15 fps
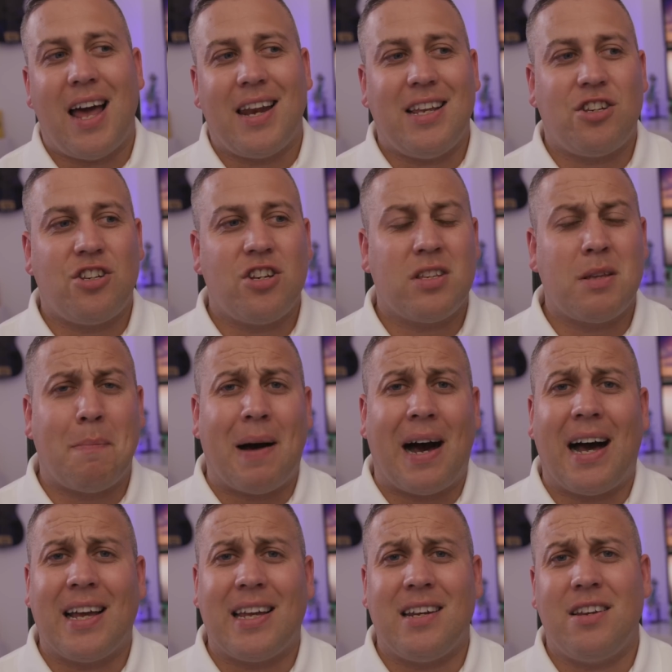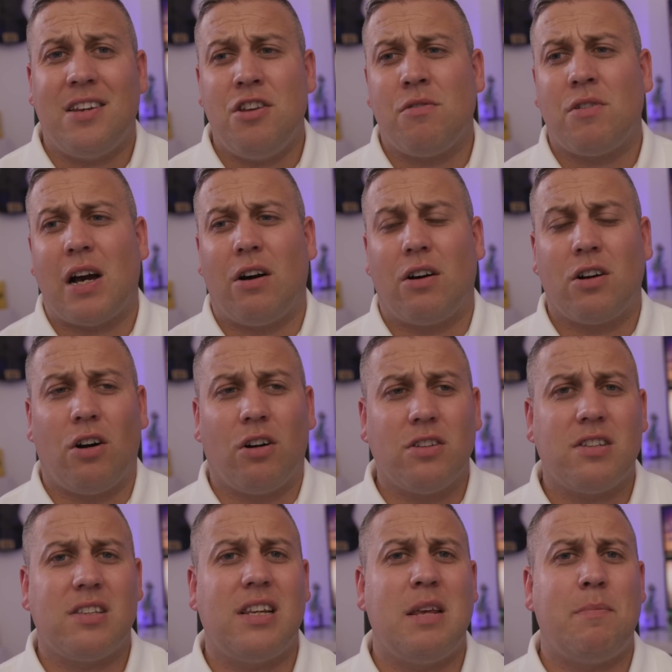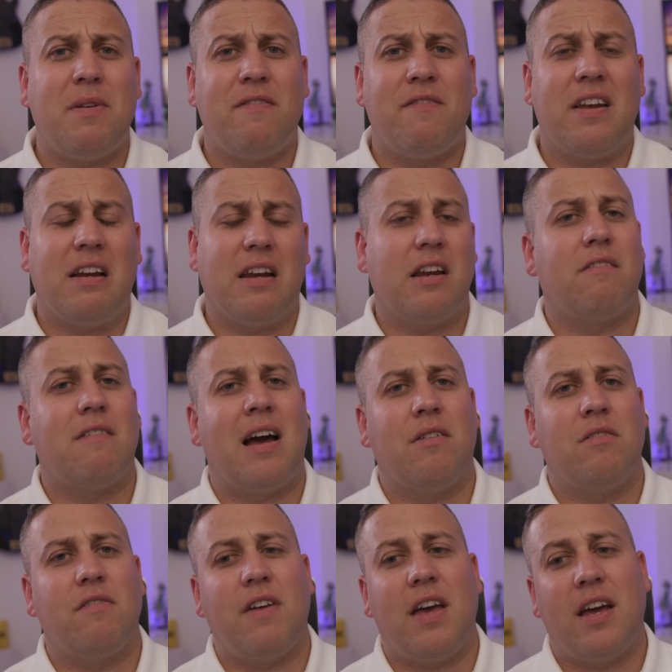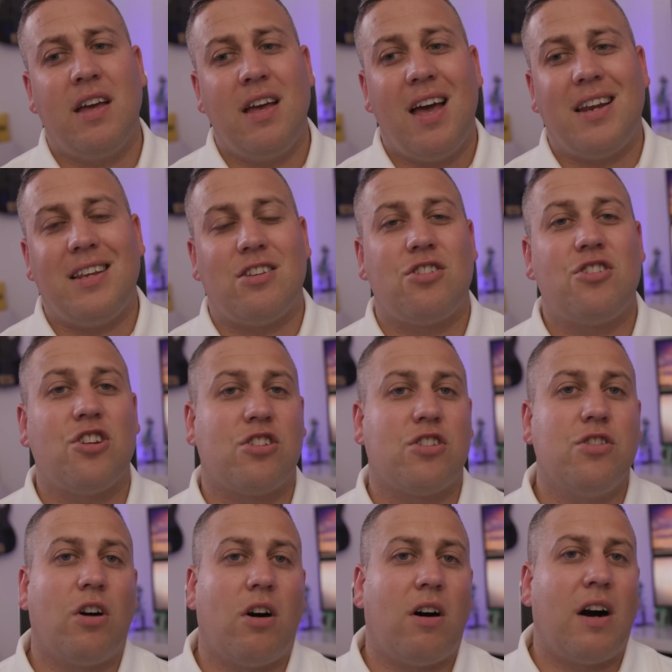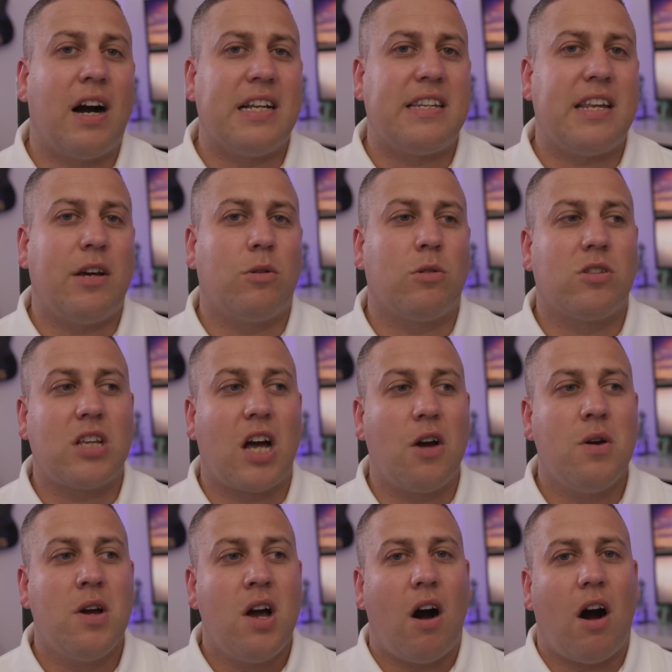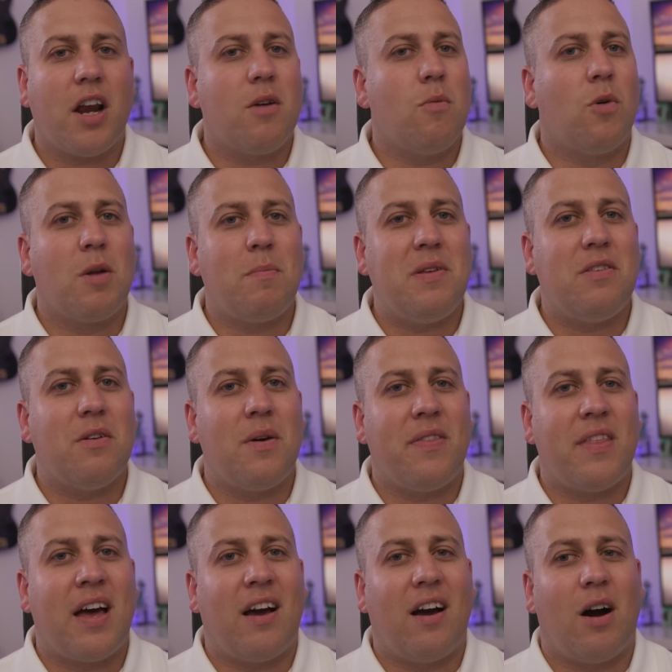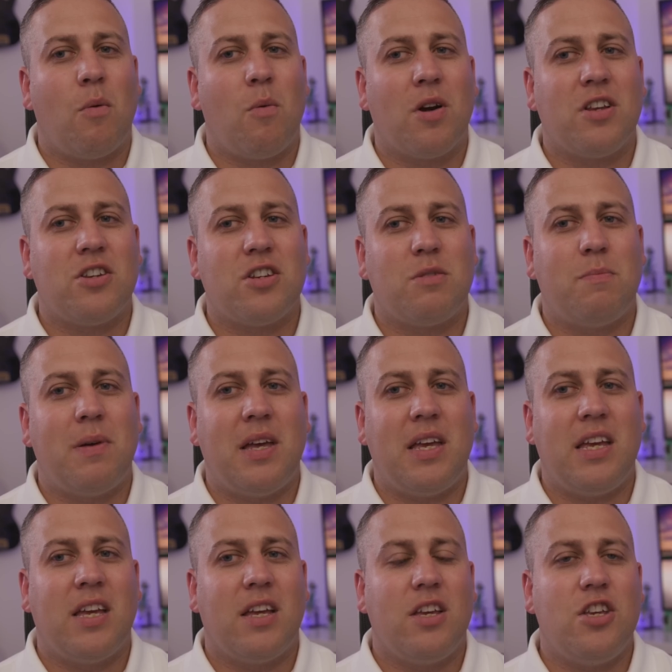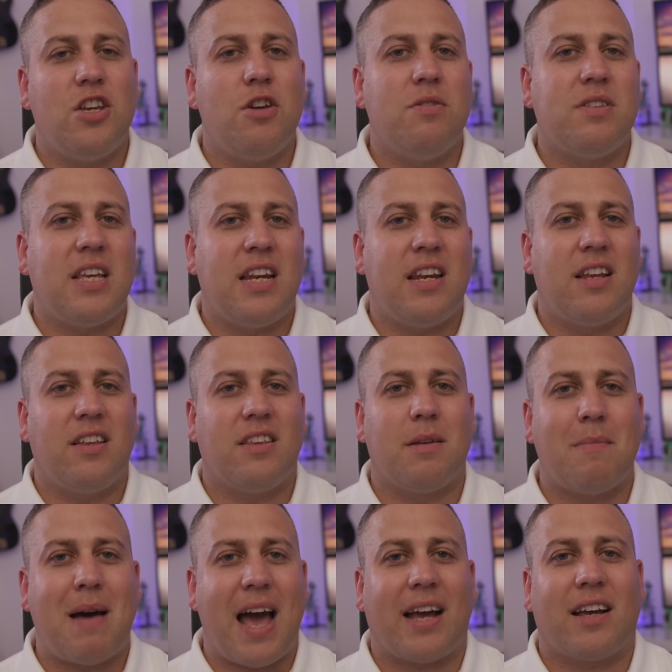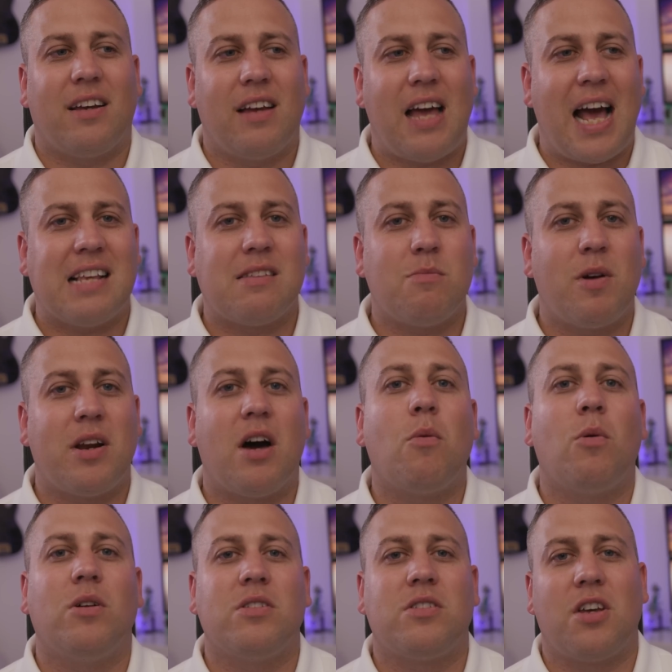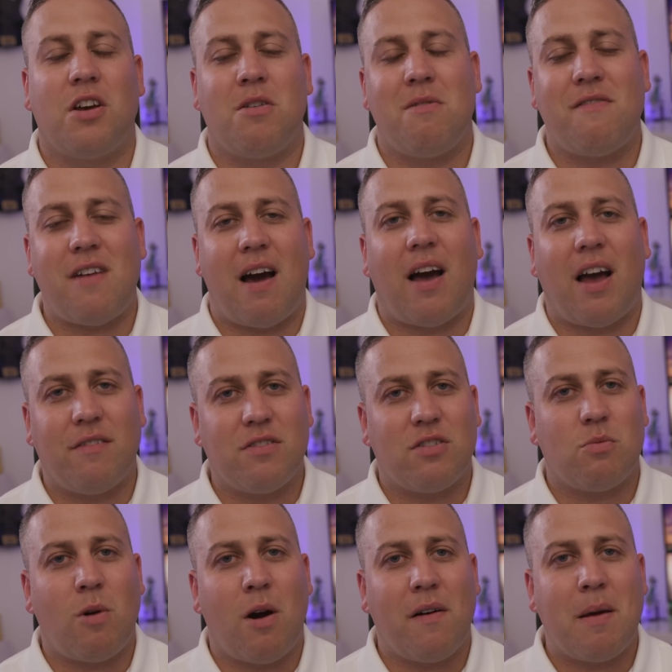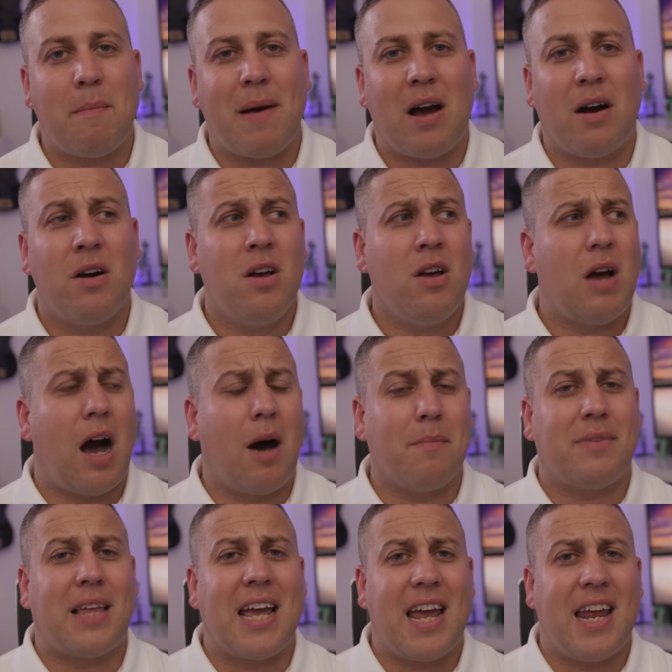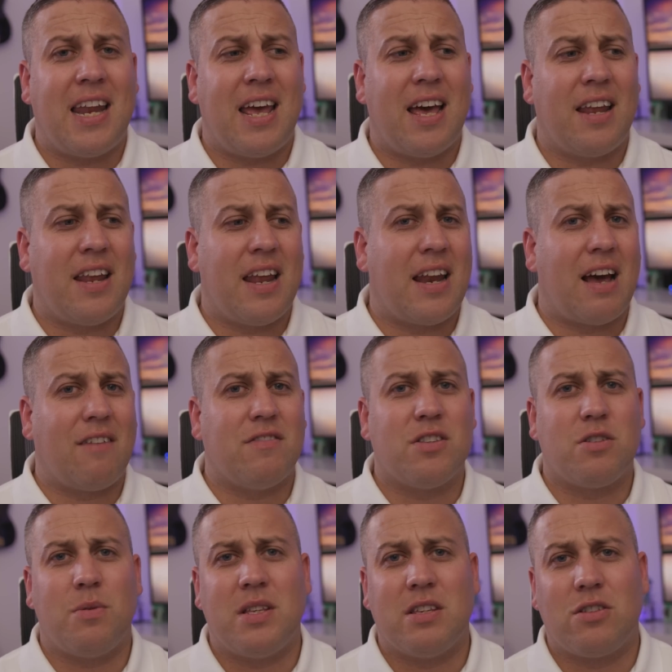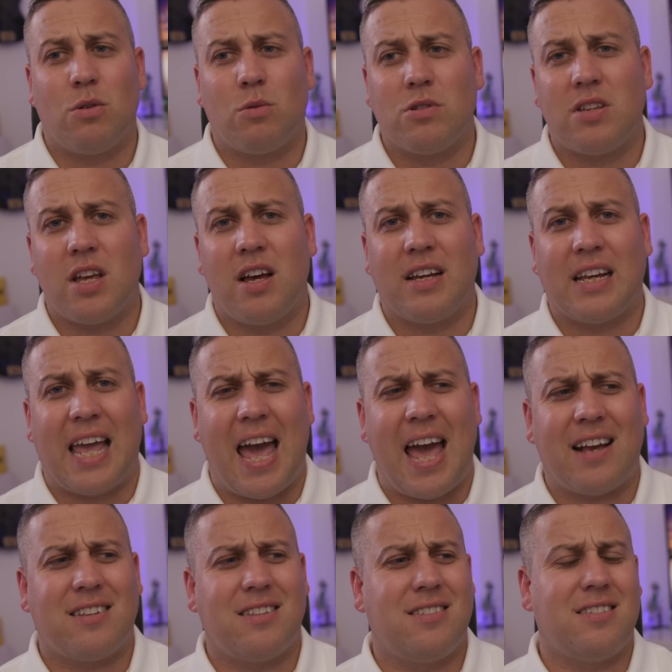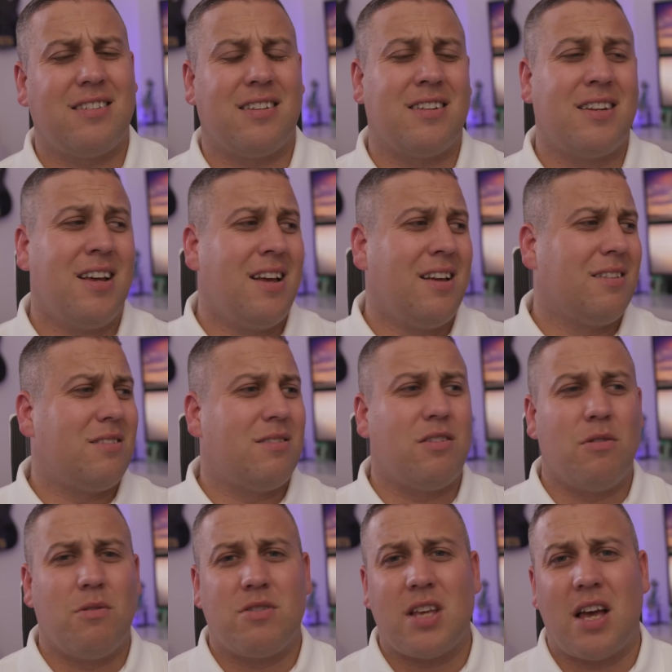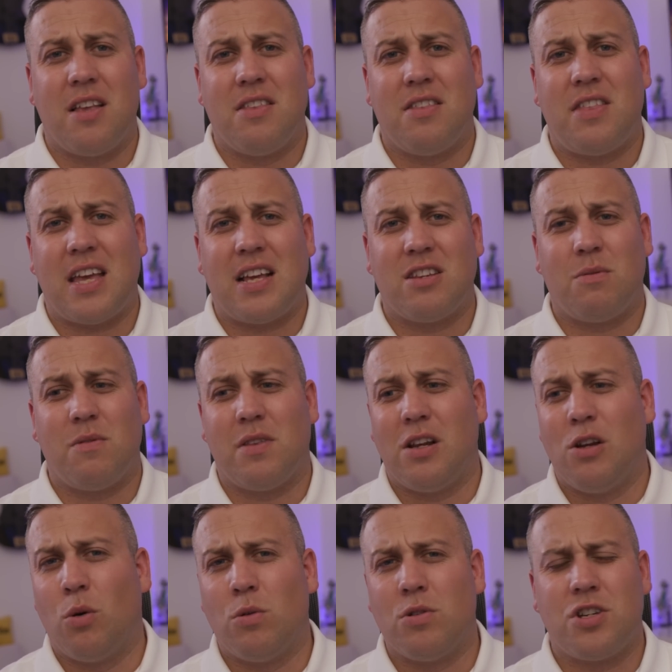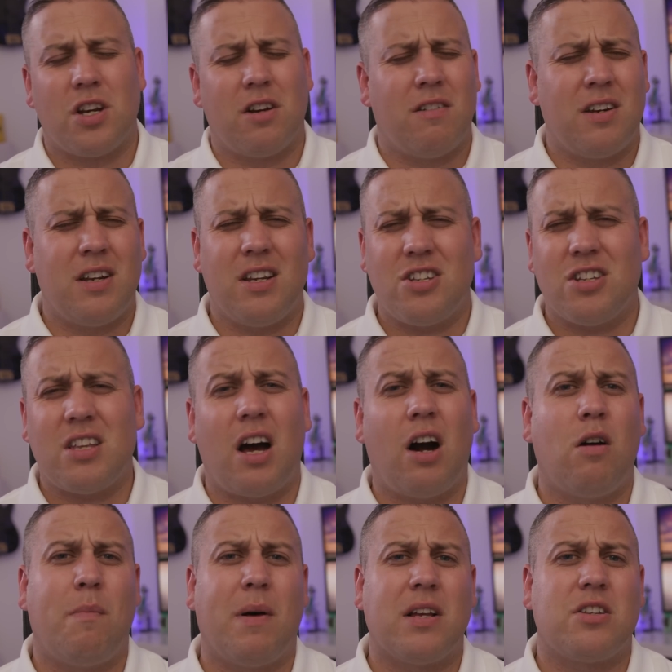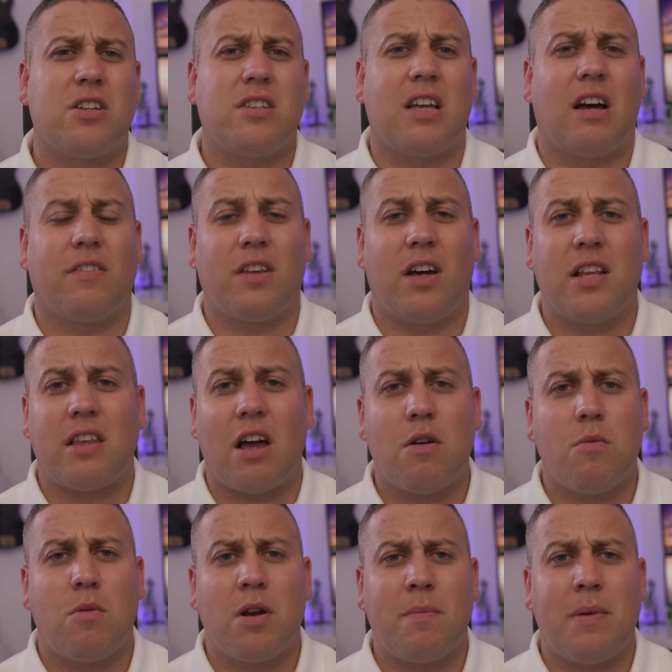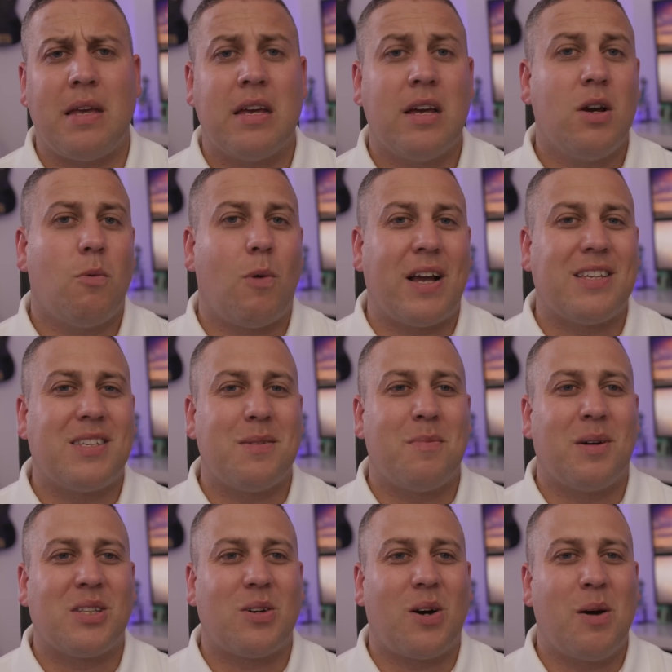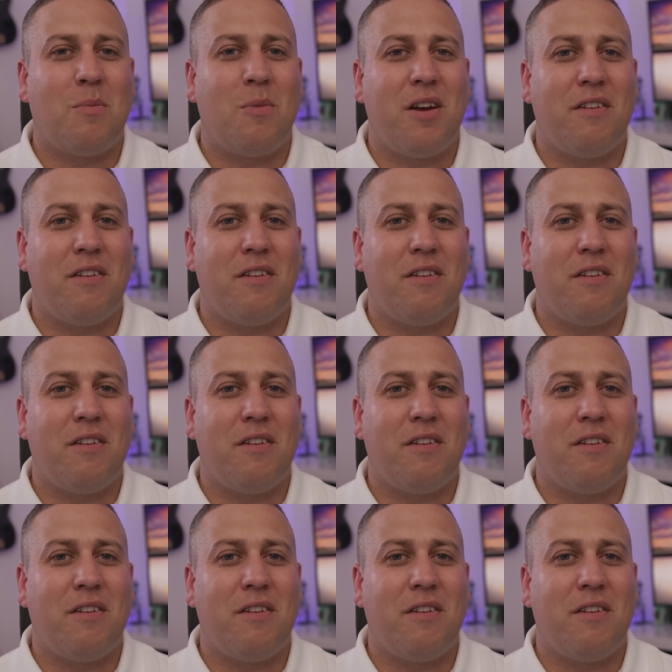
and it's just a pain. You've got to constantly be fiddling around with it, and it's just not ideal. So I don't want to be doing that. I want to just be using the Mac as and when I want to, without having to worry about updating it and then having to install certain texts and do certain things with the launcher, and just a whole bunch of stuff that I don't want to be wasting my time